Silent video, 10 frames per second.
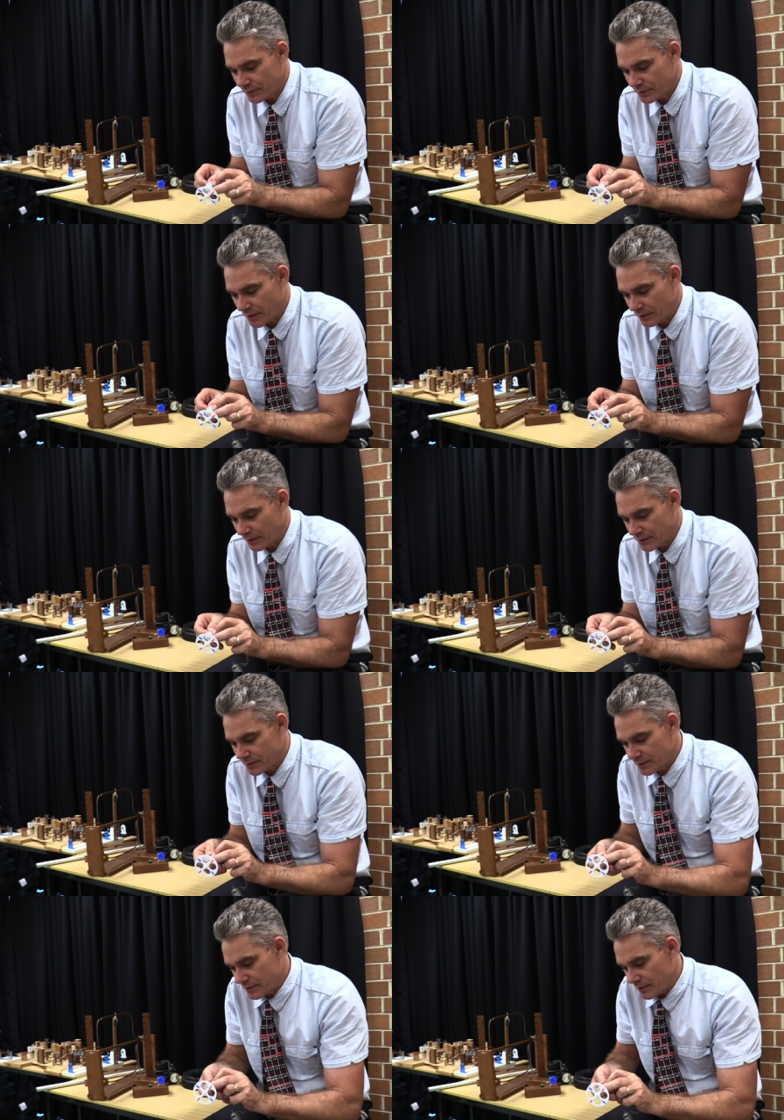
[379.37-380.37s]
So let's
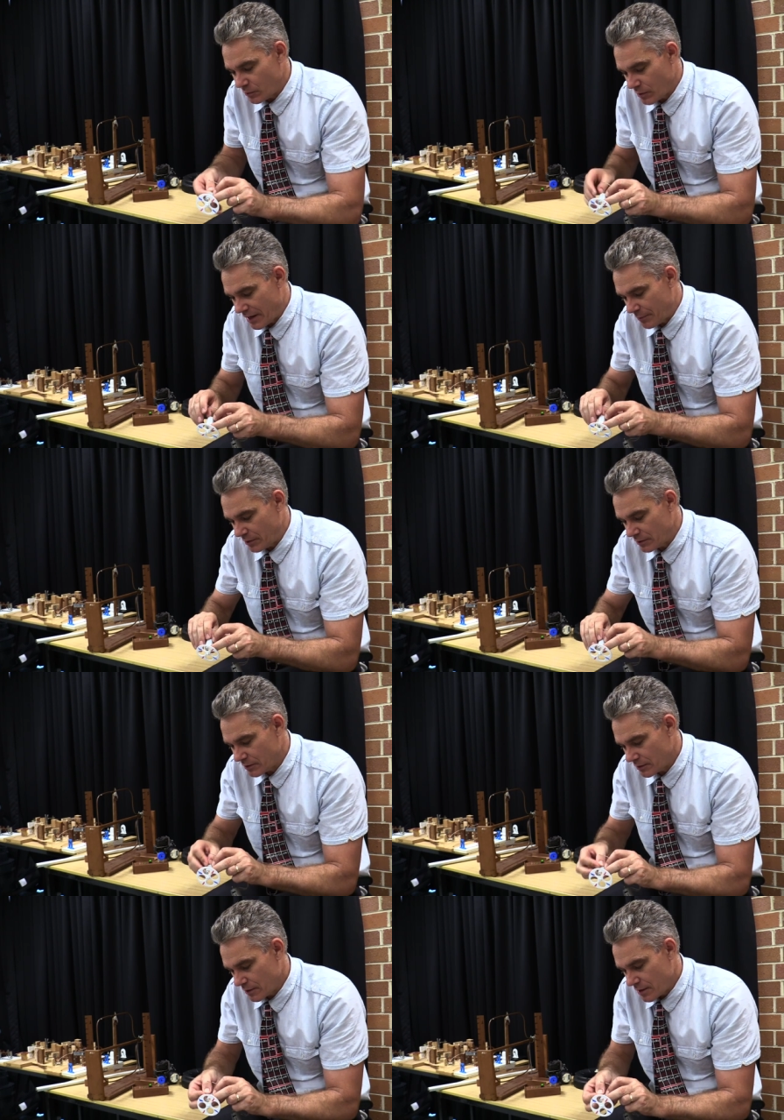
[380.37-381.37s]
see what happens.